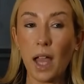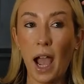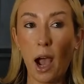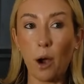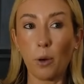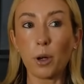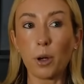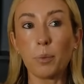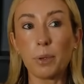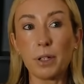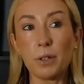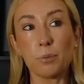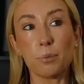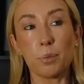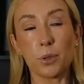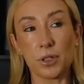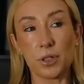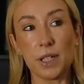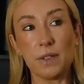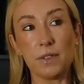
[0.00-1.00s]
How we're
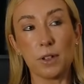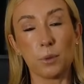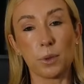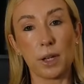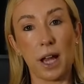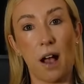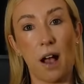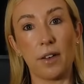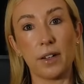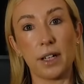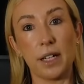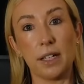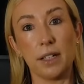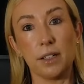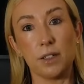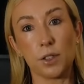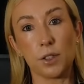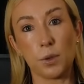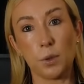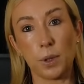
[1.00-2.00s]
perceiving reality
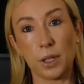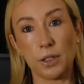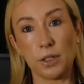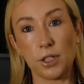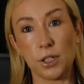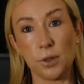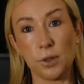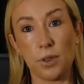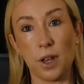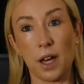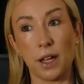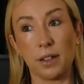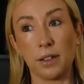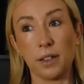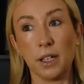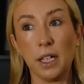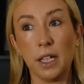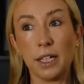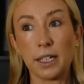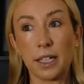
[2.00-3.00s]
is going to then